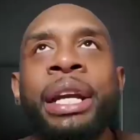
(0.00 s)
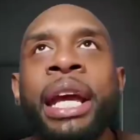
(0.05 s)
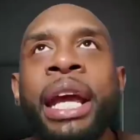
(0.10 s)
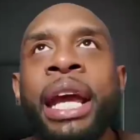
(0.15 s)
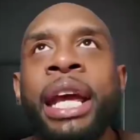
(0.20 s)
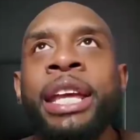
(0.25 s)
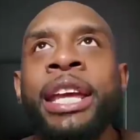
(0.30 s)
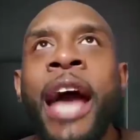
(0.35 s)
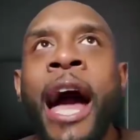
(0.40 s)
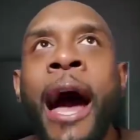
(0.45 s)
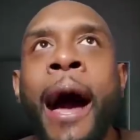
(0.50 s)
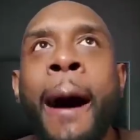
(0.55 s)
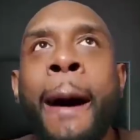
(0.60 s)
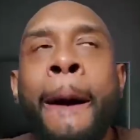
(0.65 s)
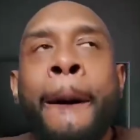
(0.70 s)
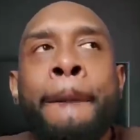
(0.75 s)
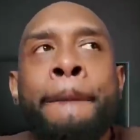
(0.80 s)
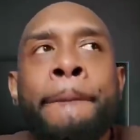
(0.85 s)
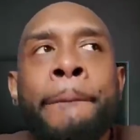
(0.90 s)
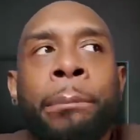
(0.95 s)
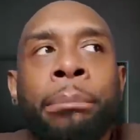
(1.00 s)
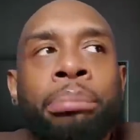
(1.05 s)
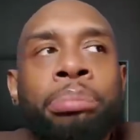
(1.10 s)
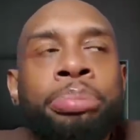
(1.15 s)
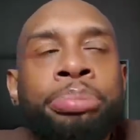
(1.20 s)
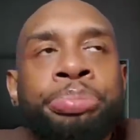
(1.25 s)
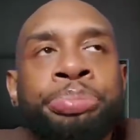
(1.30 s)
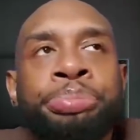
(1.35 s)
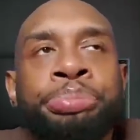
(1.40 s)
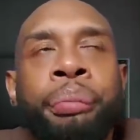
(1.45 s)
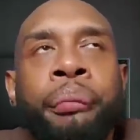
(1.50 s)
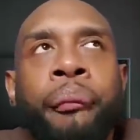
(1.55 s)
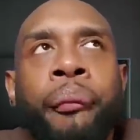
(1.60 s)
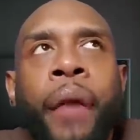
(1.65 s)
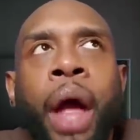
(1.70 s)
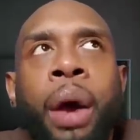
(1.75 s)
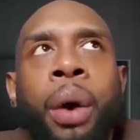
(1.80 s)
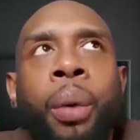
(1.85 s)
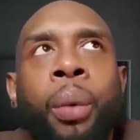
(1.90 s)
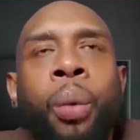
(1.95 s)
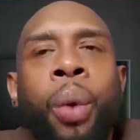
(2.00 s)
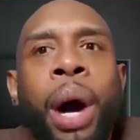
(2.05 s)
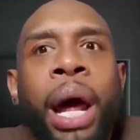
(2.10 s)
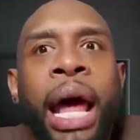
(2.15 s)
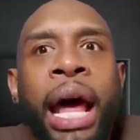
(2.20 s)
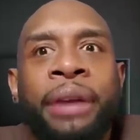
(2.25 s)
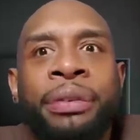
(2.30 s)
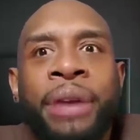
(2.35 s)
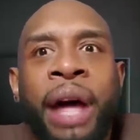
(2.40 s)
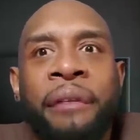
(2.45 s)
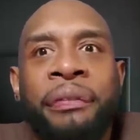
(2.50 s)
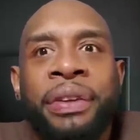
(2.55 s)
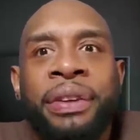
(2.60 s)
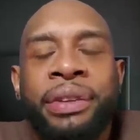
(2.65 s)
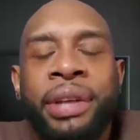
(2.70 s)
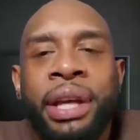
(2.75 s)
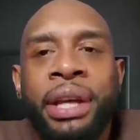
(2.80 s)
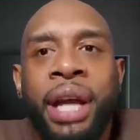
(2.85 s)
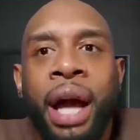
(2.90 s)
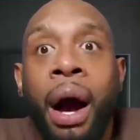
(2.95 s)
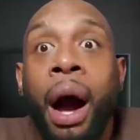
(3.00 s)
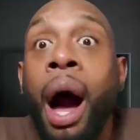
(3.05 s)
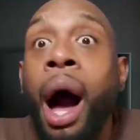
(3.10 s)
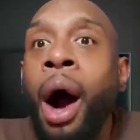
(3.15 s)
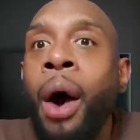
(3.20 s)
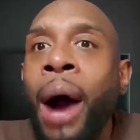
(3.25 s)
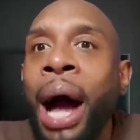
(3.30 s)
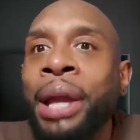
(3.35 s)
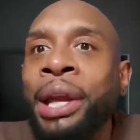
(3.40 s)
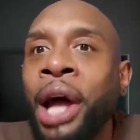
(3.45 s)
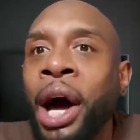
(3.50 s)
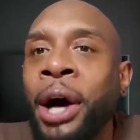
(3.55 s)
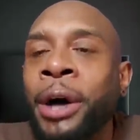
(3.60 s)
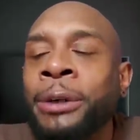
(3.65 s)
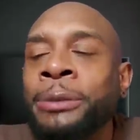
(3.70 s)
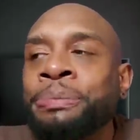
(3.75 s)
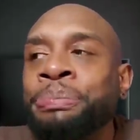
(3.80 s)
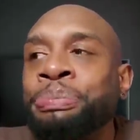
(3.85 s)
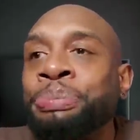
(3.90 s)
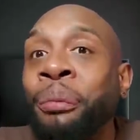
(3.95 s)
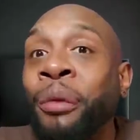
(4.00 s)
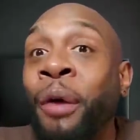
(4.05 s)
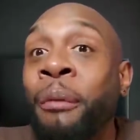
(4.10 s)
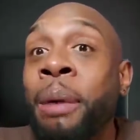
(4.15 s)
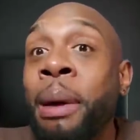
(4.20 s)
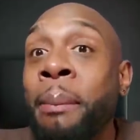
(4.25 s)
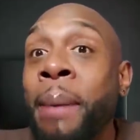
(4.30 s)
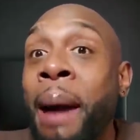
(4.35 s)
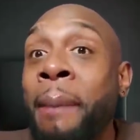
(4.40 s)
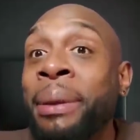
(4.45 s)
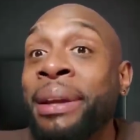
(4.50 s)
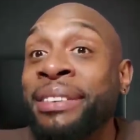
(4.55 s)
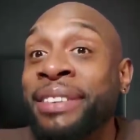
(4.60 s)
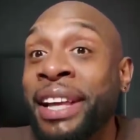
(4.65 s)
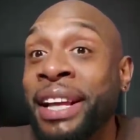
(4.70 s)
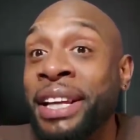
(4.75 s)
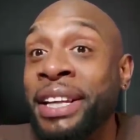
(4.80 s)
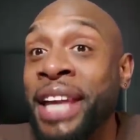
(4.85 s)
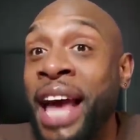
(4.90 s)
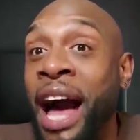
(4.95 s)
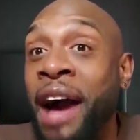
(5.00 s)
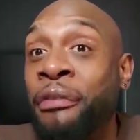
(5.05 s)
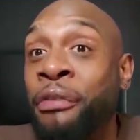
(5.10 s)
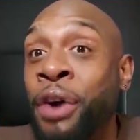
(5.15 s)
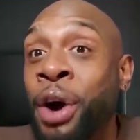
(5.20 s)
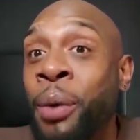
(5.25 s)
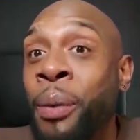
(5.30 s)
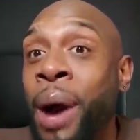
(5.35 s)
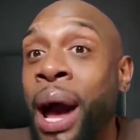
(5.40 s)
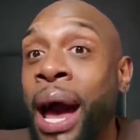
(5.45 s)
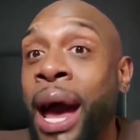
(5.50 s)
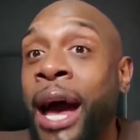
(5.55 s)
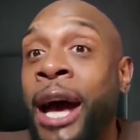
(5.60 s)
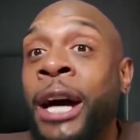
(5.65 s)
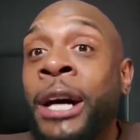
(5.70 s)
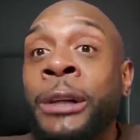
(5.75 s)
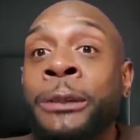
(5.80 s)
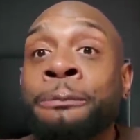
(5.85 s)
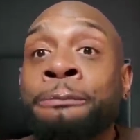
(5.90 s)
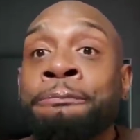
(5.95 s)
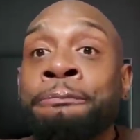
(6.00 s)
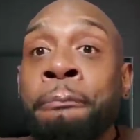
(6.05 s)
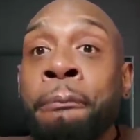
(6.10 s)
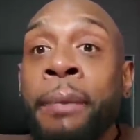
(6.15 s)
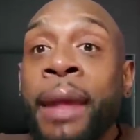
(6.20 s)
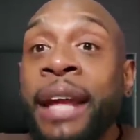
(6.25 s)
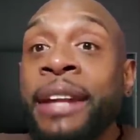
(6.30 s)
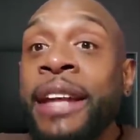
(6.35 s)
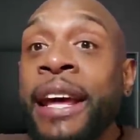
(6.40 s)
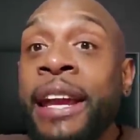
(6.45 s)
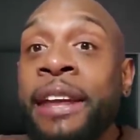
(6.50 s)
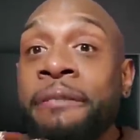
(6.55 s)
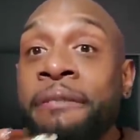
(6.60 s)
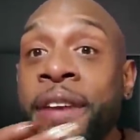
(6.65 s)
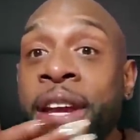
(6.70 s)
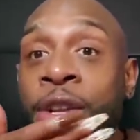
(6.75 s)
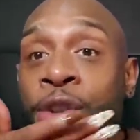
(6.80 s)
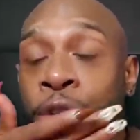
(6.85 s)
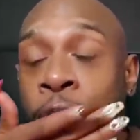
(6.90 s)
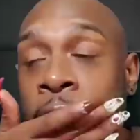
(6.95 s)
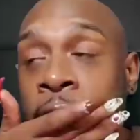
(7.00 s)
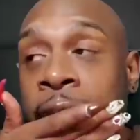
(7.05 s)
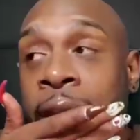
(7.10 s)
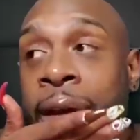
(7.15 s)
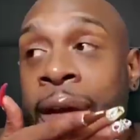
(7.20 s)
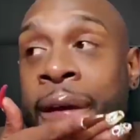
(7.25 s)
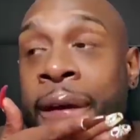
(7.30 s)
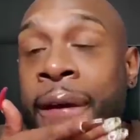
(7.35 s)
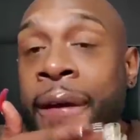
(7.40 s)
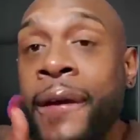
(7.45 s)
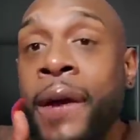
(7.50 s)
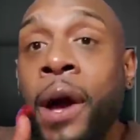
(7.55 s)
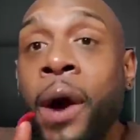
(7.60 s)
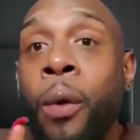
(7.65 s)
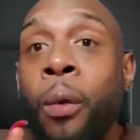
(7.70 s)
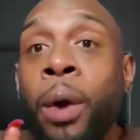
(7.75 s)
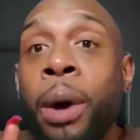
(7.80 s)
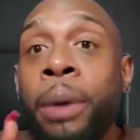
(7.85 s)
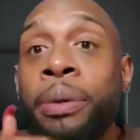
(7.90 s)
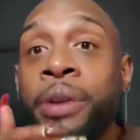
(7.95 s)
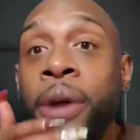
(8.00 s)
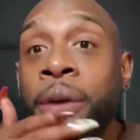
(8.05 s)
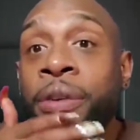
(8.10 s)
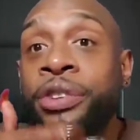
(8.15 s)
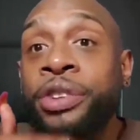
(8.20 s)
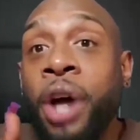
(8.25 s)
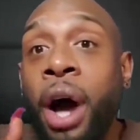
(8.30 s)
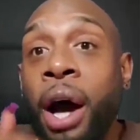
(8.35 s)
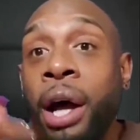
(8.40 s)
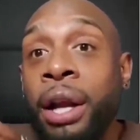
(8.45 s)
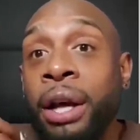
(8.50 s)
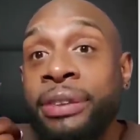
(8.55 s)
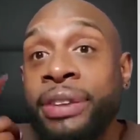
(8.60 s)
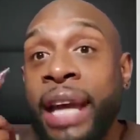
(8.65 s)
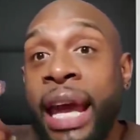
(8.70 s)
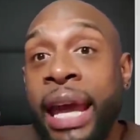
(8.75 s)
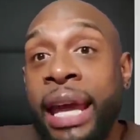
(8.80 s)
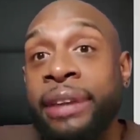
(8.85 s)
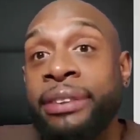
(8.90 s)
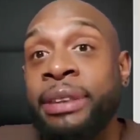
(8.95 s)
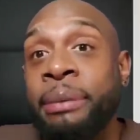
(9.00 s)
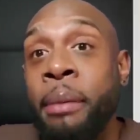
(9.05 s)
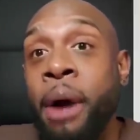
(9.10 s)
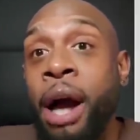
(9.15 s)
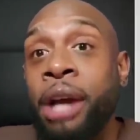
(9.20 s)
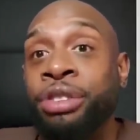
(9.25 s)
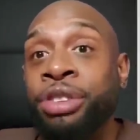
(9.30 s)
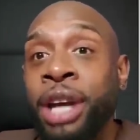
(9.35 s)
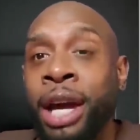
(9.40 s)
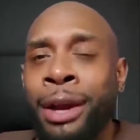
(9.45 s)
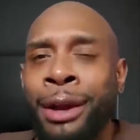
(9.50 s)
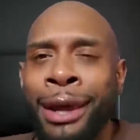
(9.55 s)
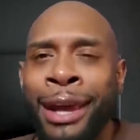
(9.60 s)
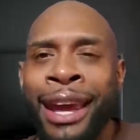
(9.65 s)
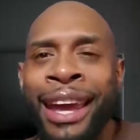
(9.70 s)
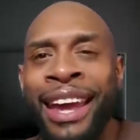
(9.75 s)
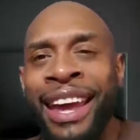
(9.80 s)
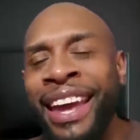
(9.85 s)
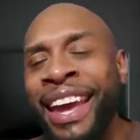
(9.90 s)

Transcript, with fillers: Then, y'all, what else I can tell y'all? Oh, I know. Remember, I've been telling y'all for a while that eventually we was going to start us an ASMR channel.